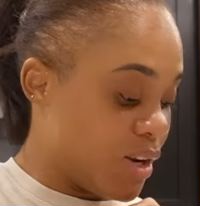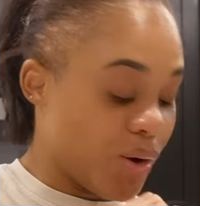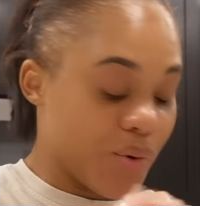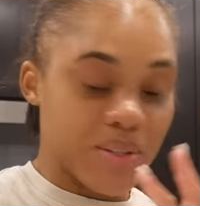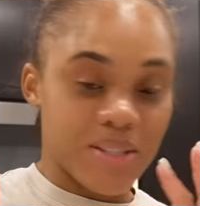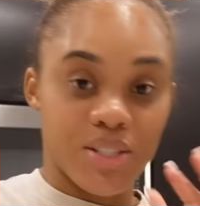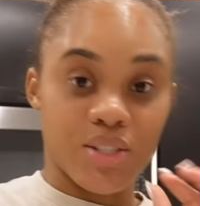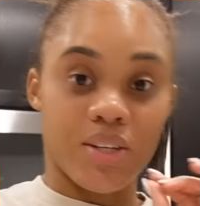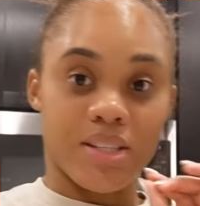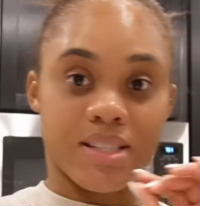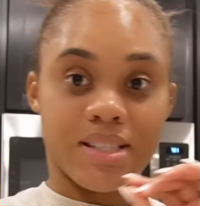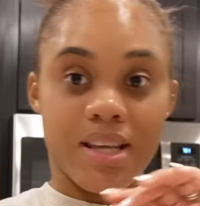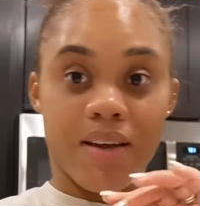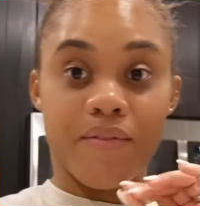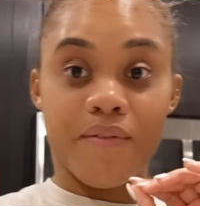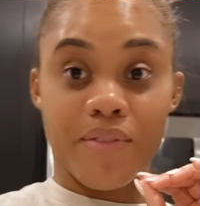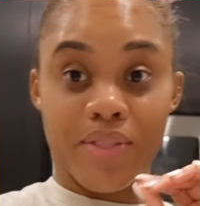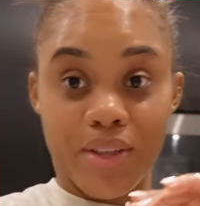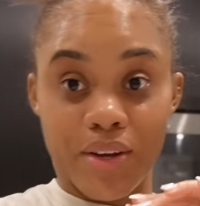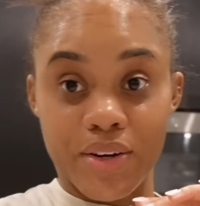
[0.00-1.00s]
now it's just
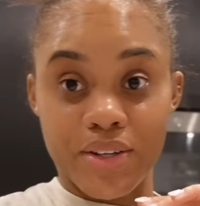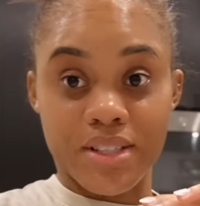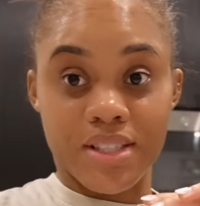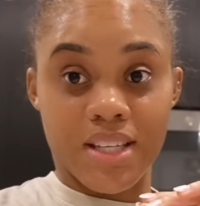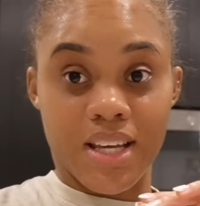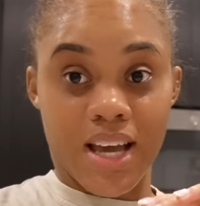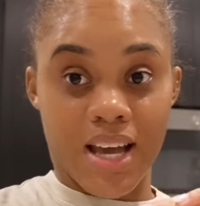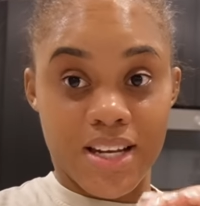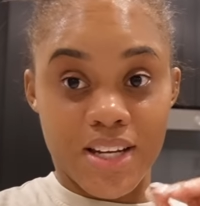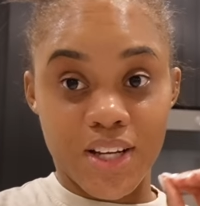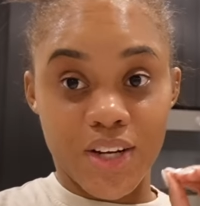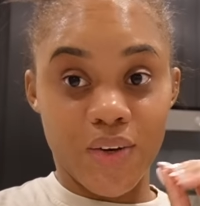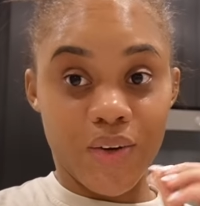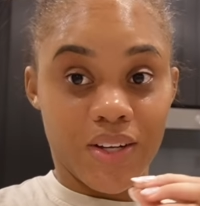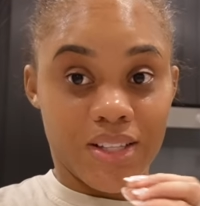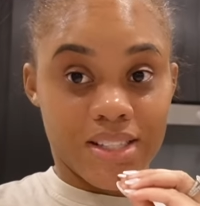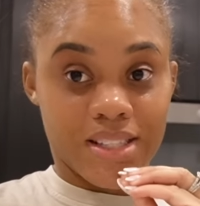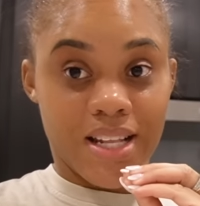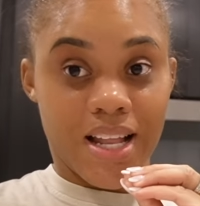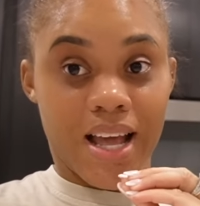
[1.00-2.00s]
7.30 and it
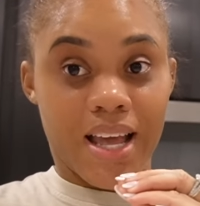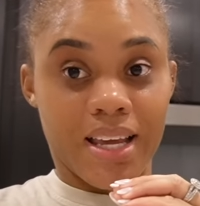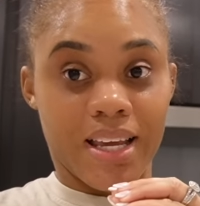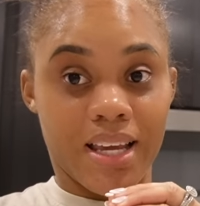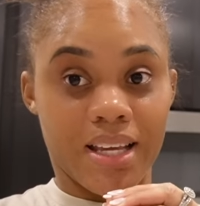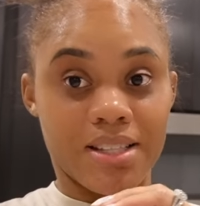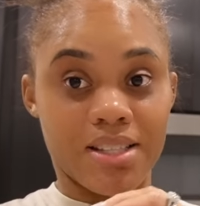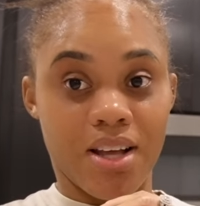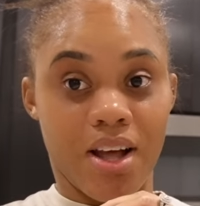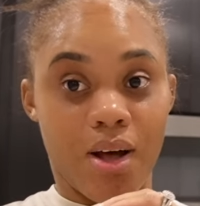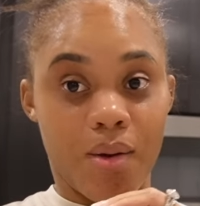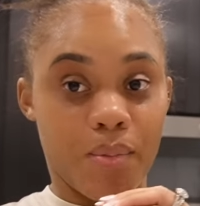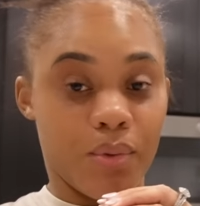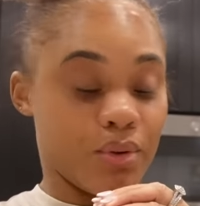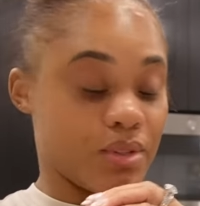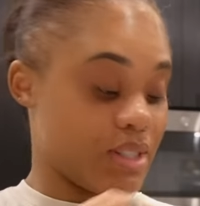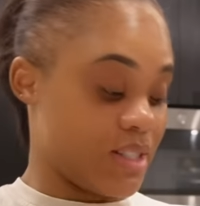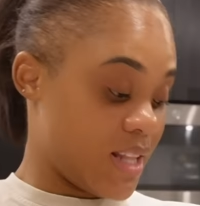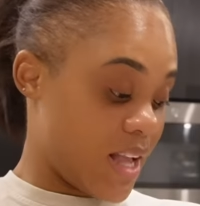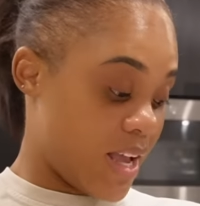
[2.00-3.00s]
looks like it's
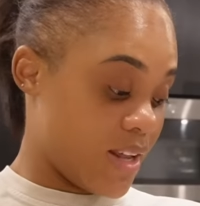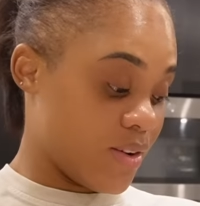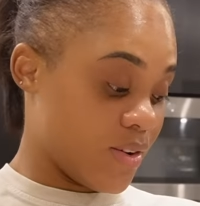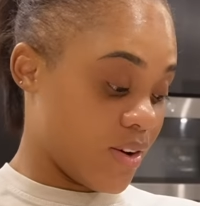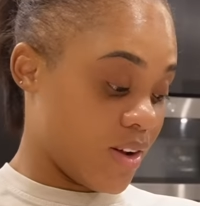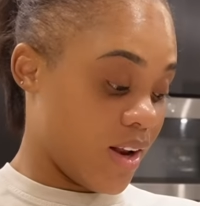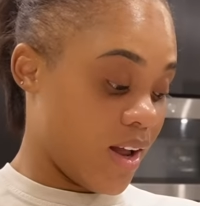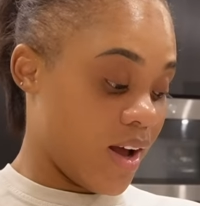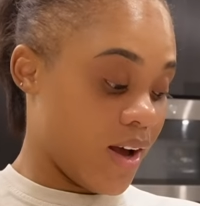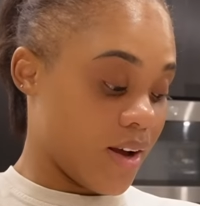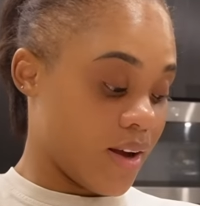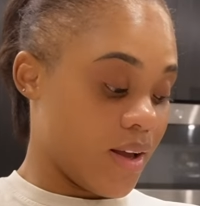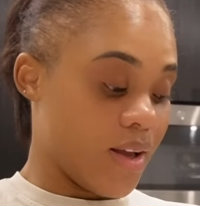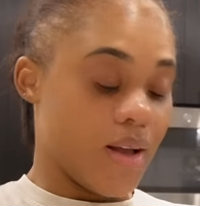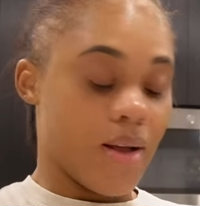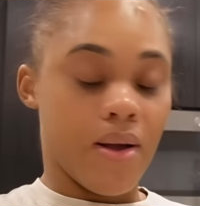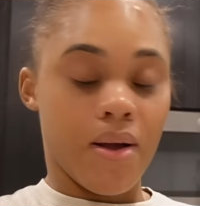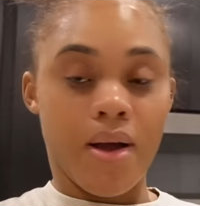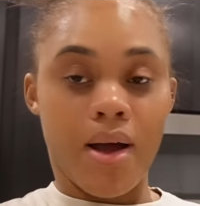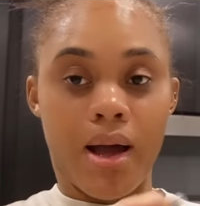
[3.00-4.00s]
almost 9 o'clock.
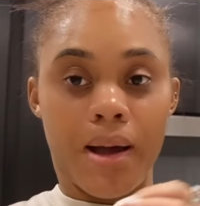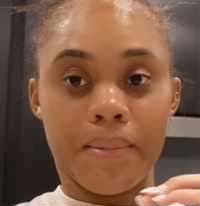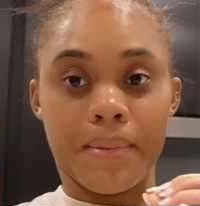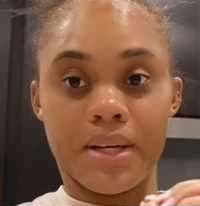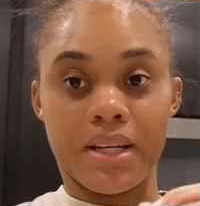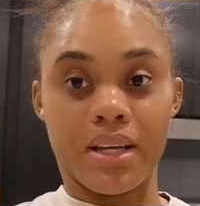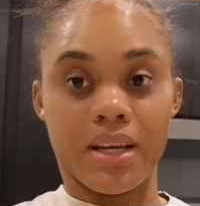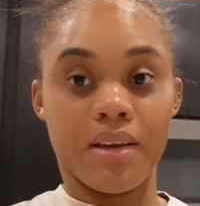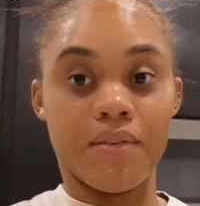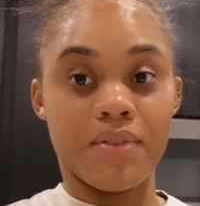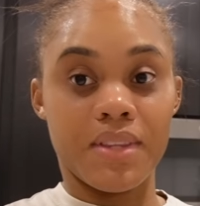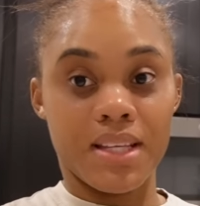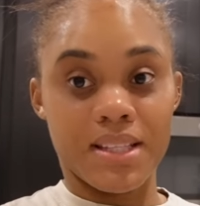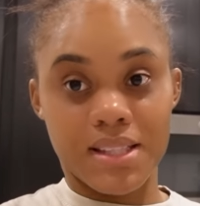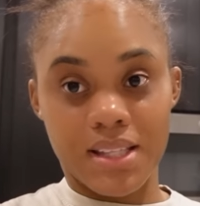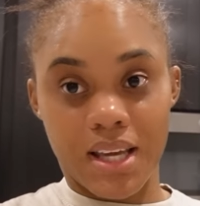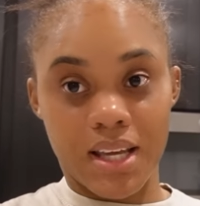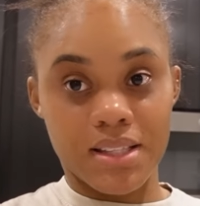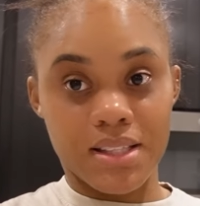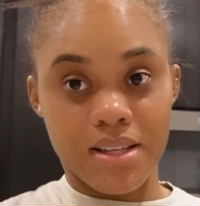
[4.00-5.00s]
I'm gonna give
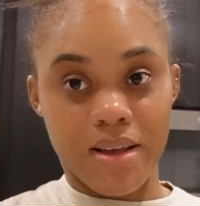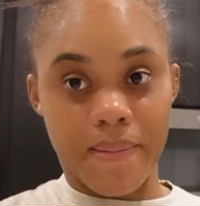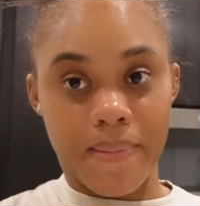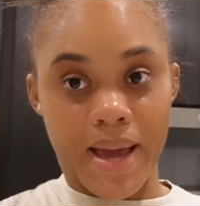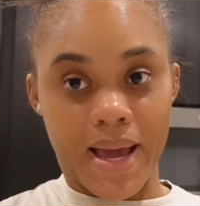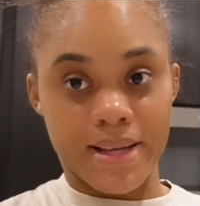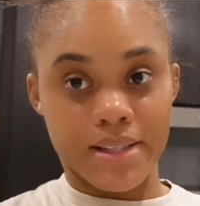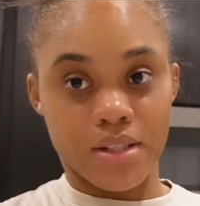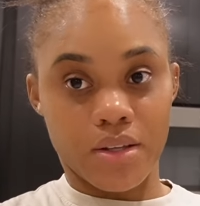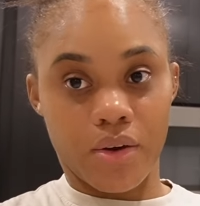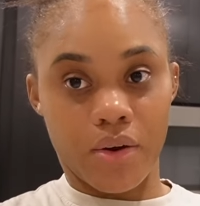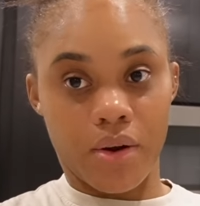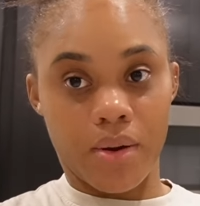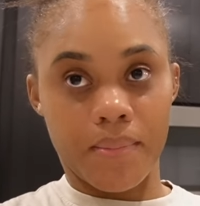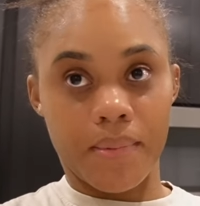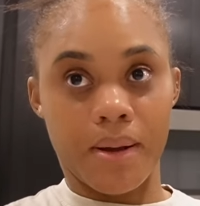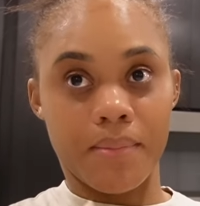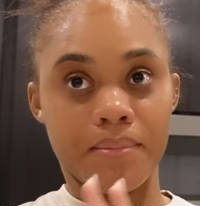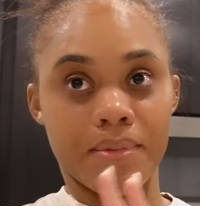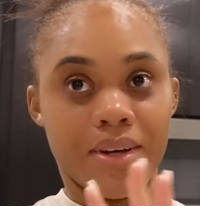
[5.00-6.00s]
these kids some ice cream.
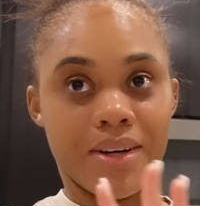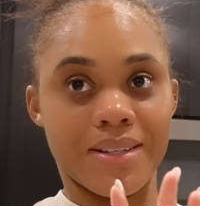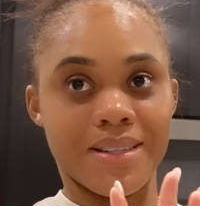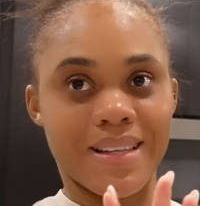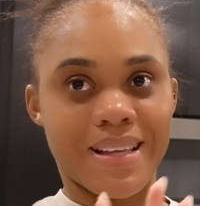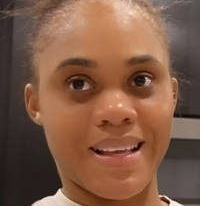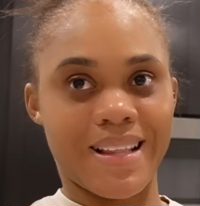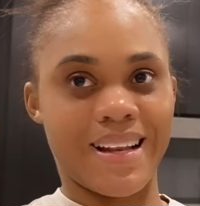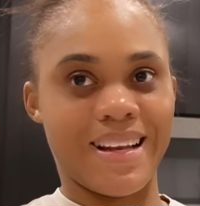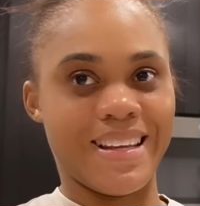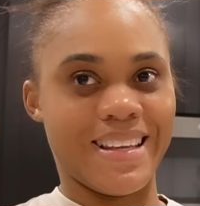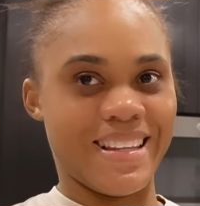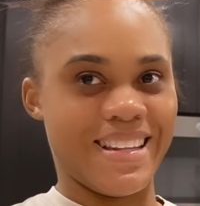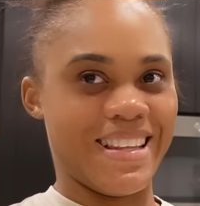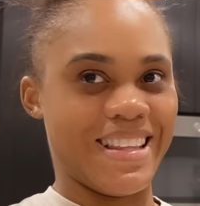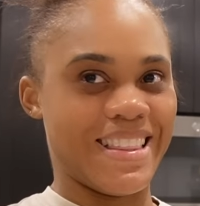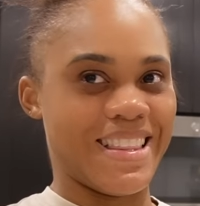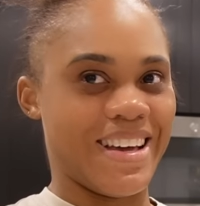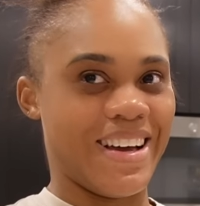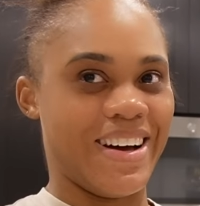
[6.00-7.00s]
I'm done
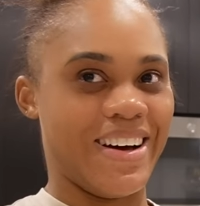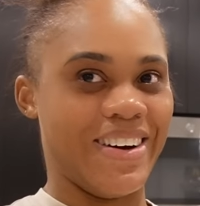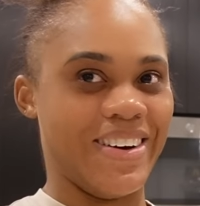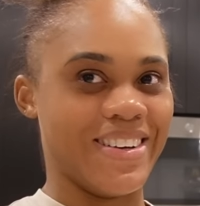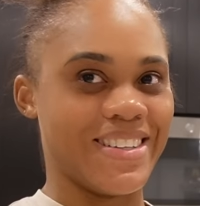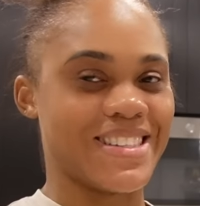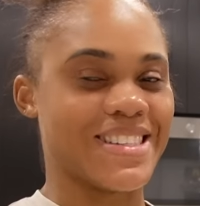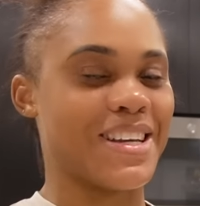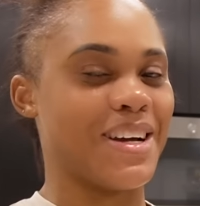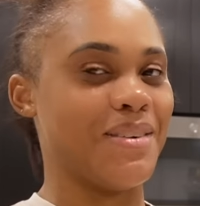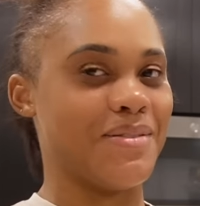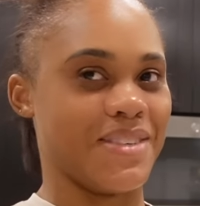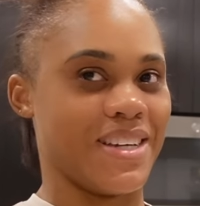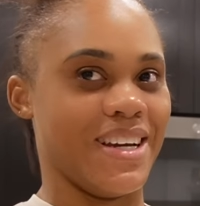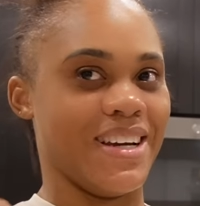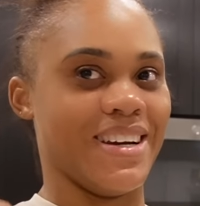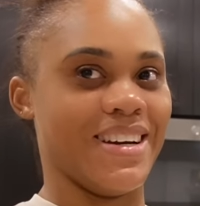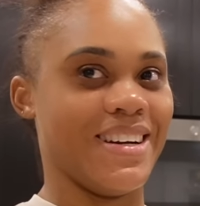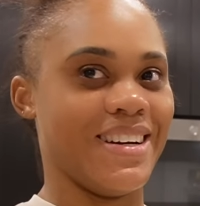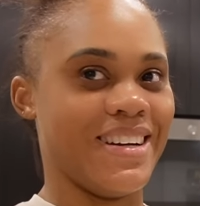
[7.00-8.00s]
cleaning the house. Come
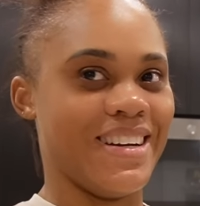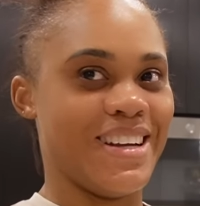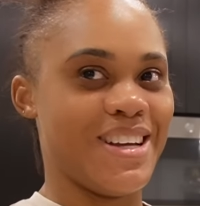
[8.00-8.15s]
here.